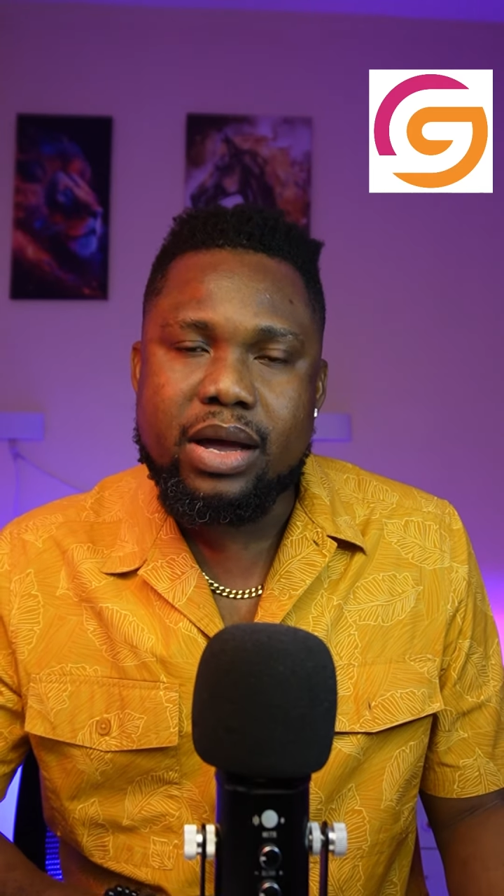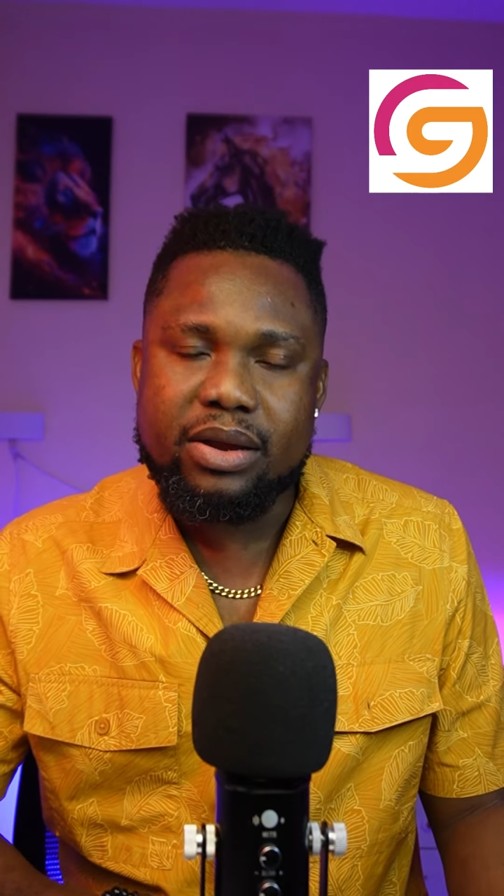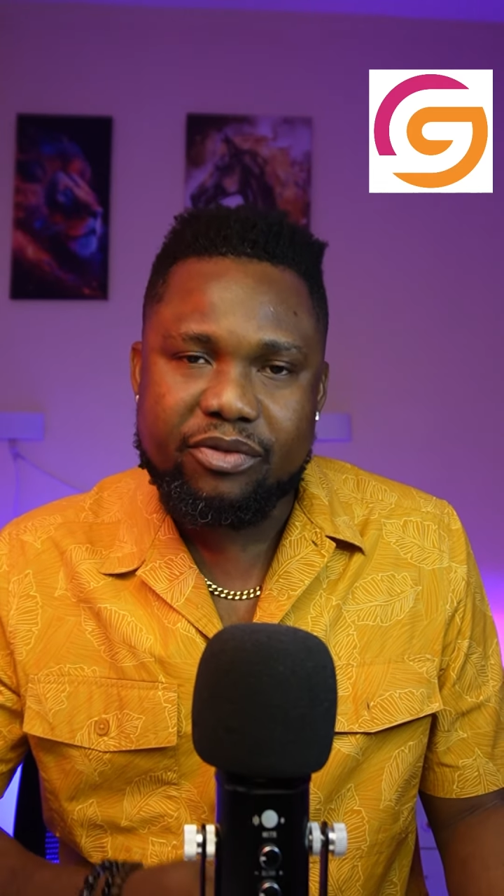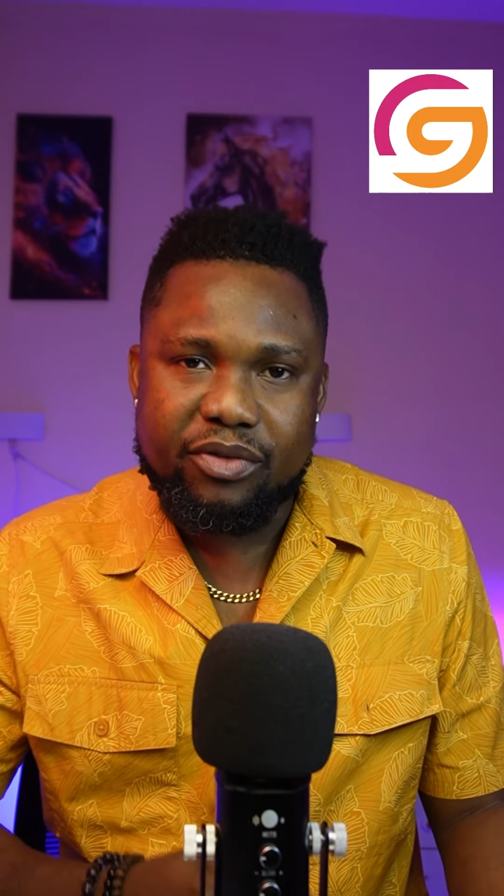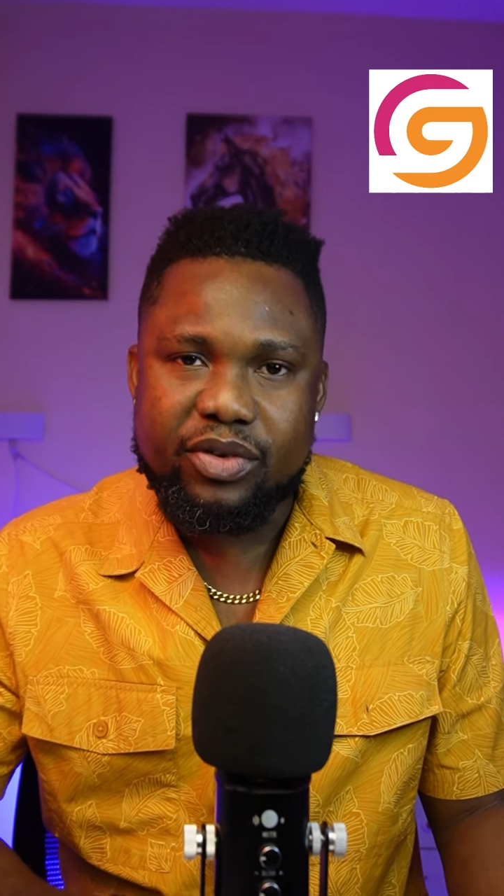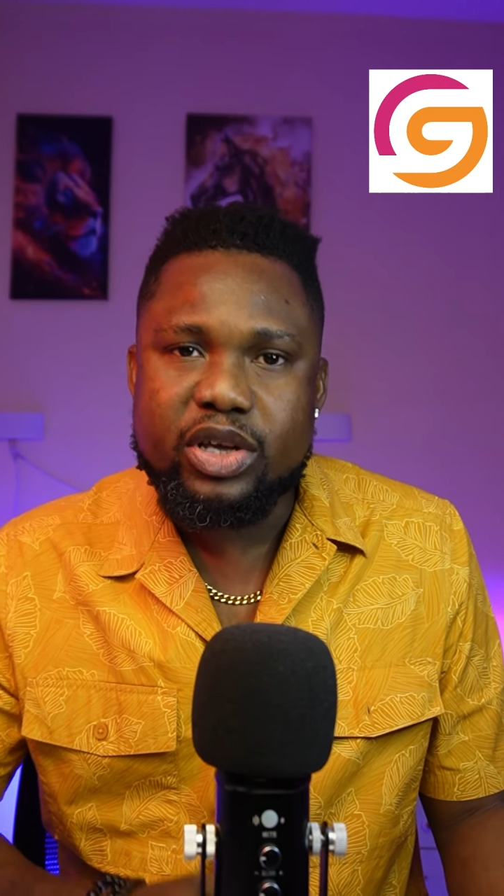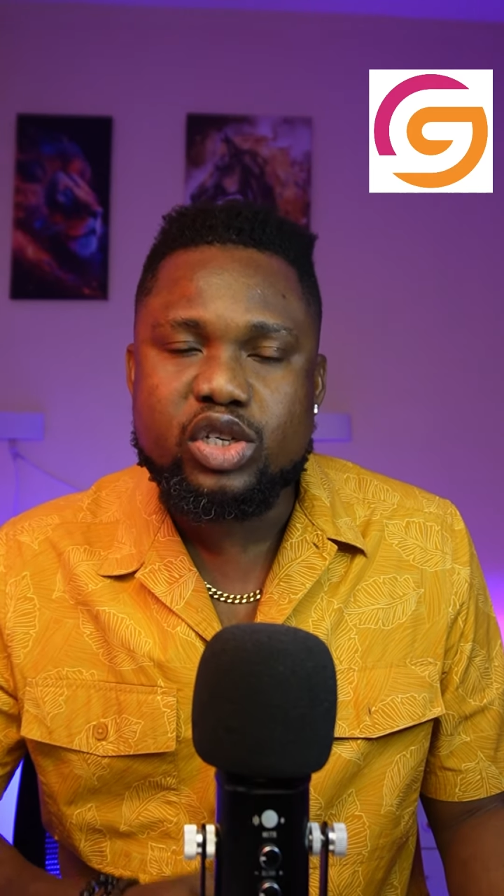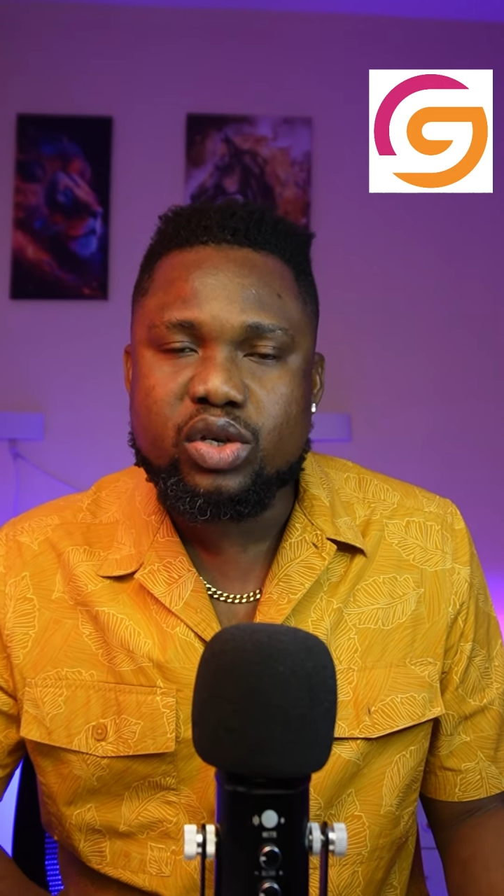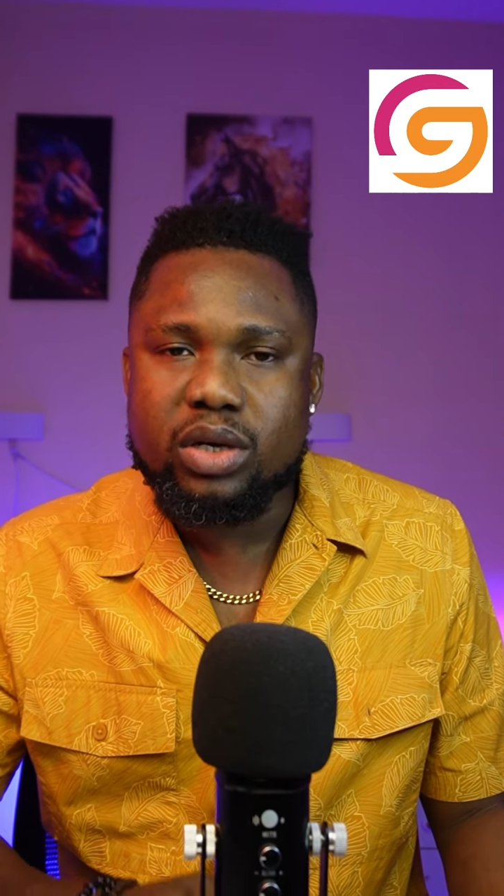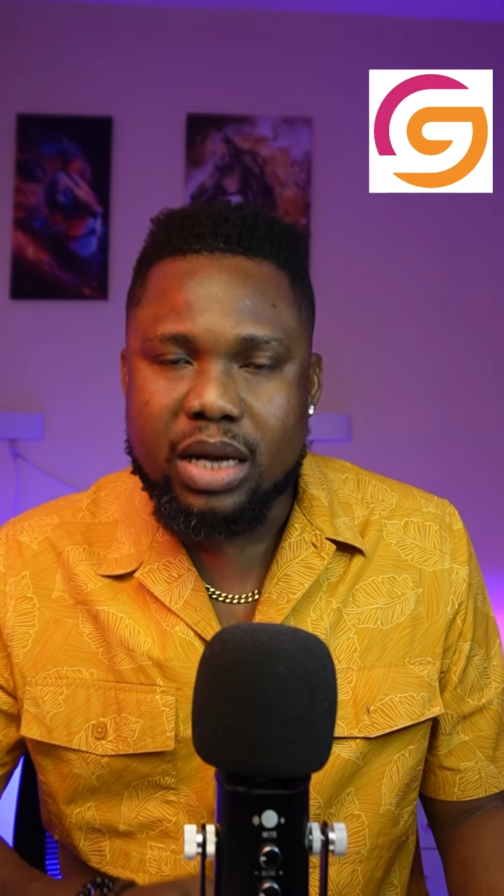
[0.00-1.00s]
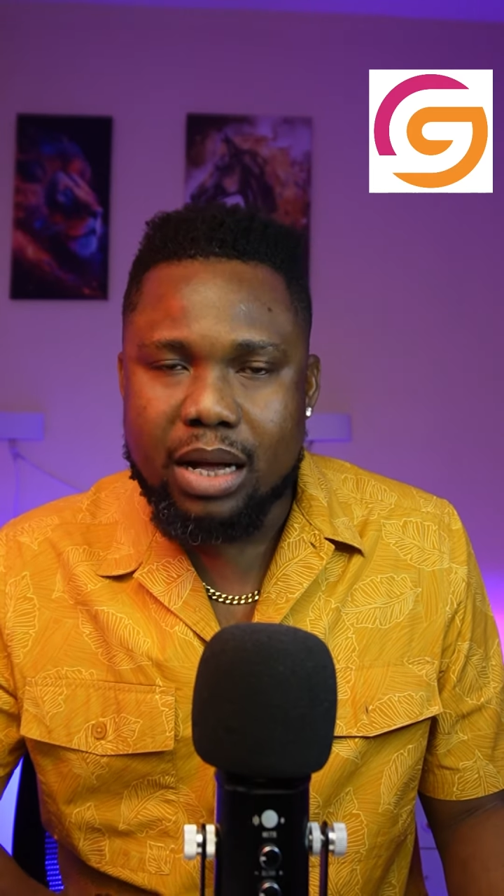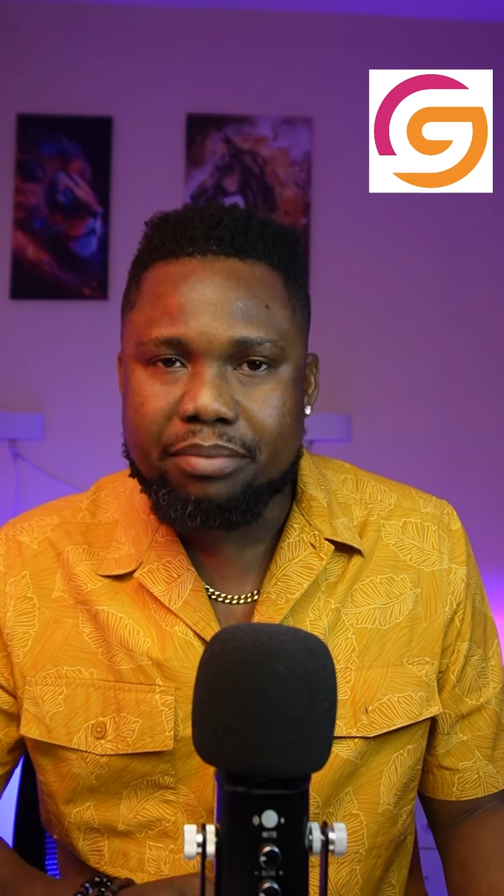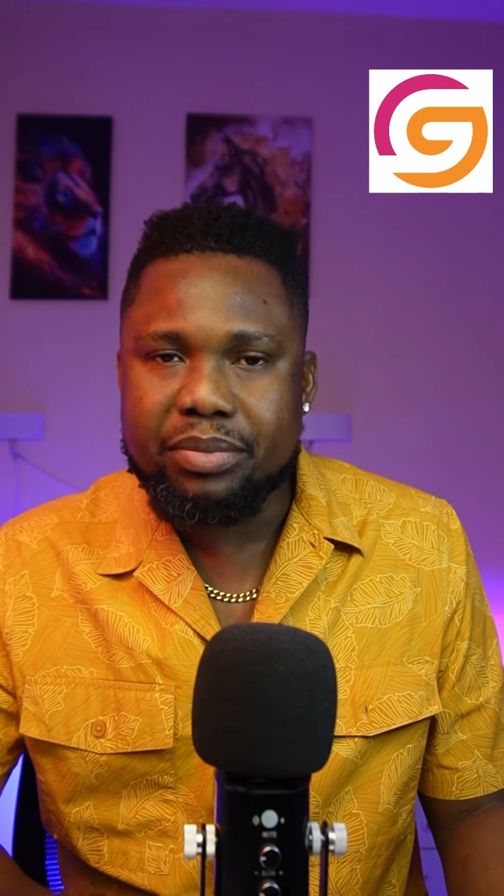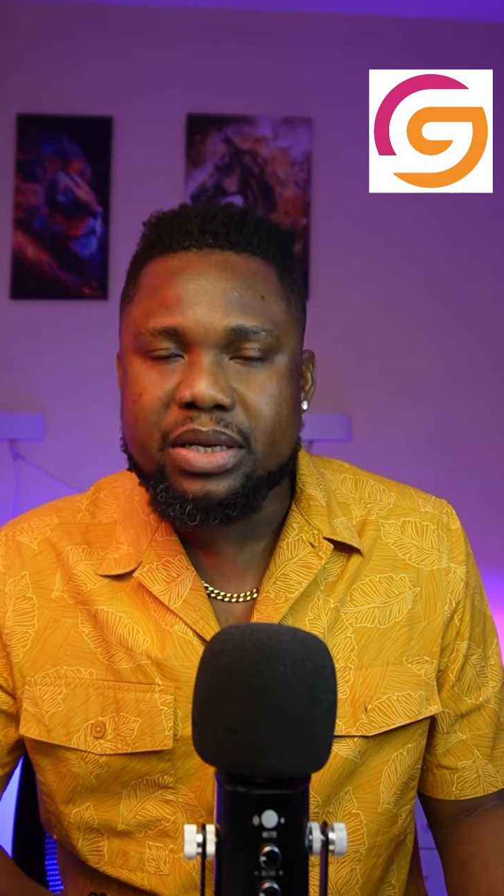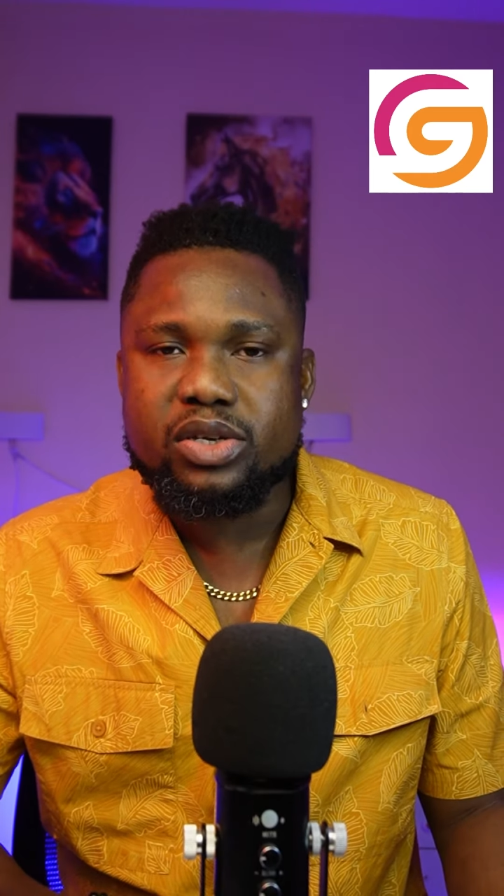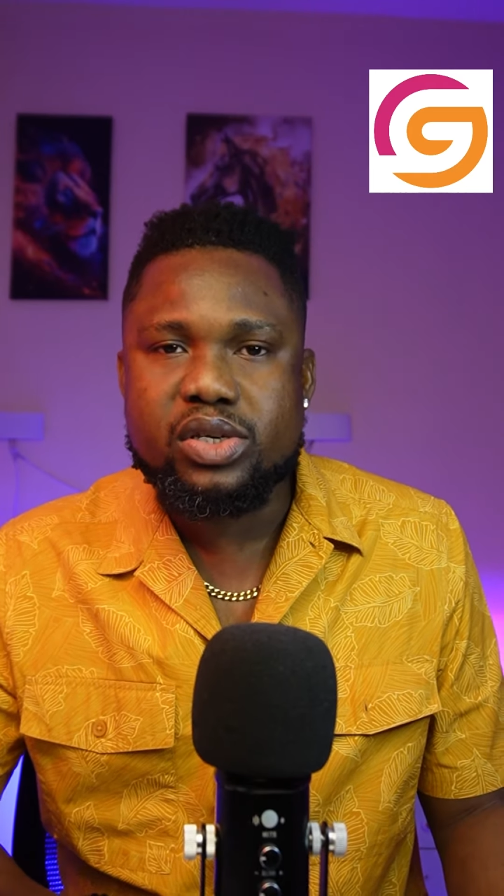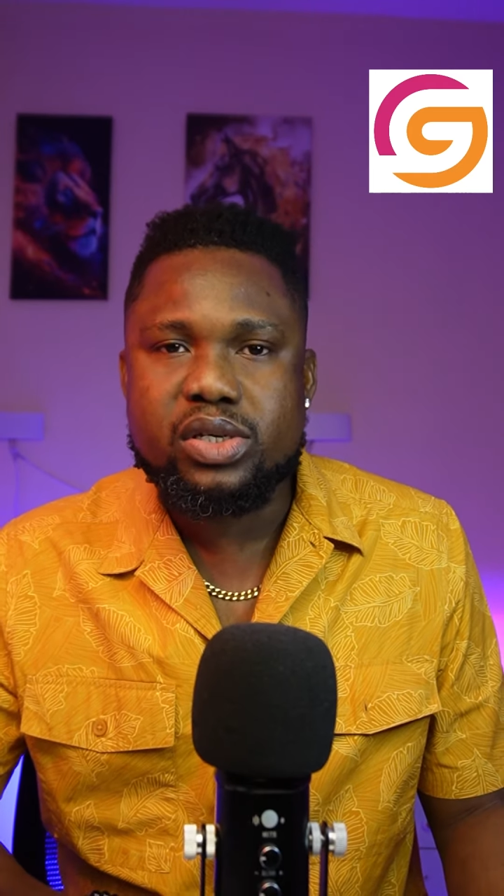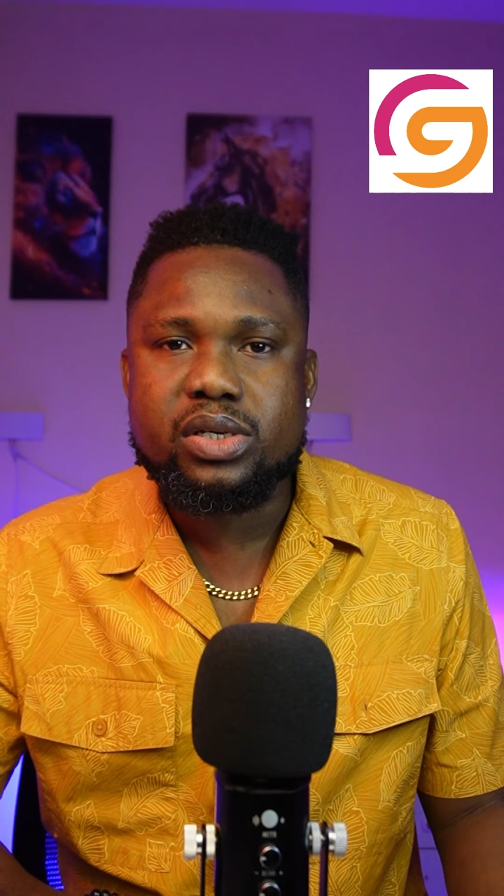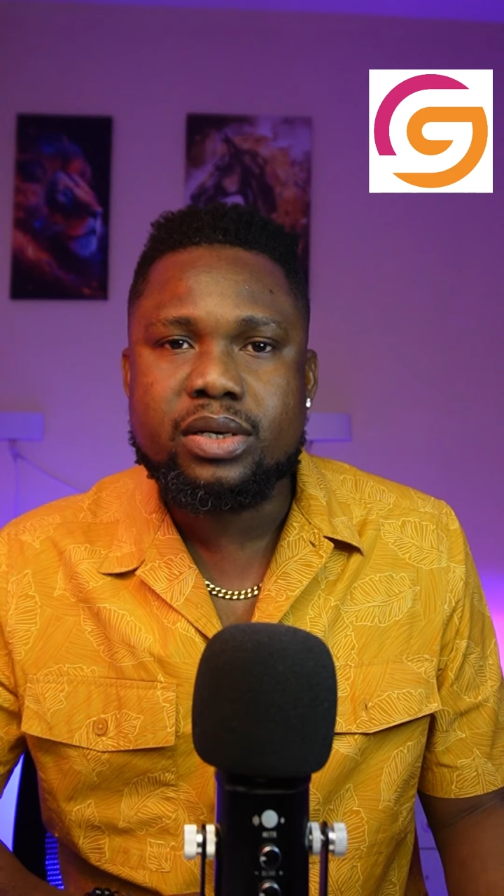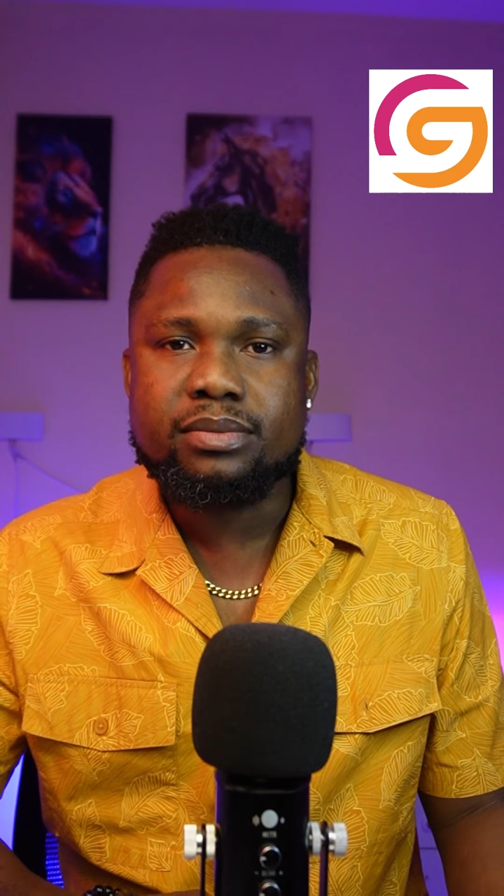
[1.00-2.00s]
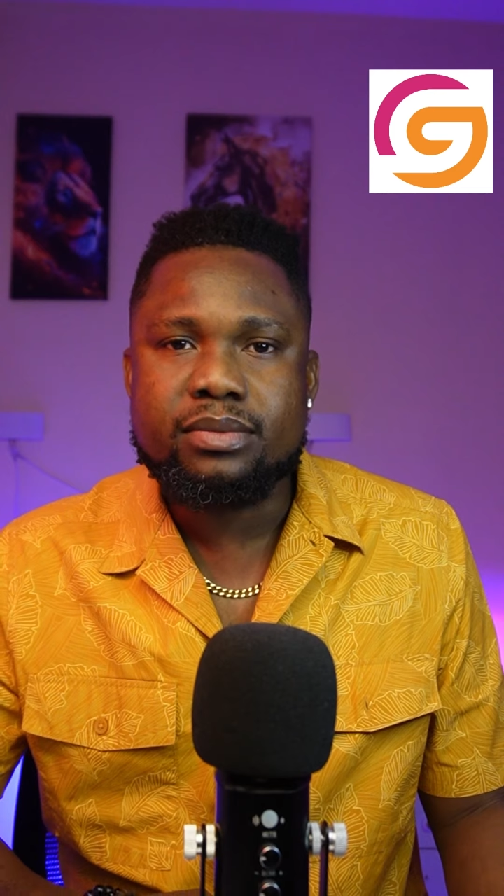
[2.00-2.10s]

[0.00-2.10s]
in free zone companies.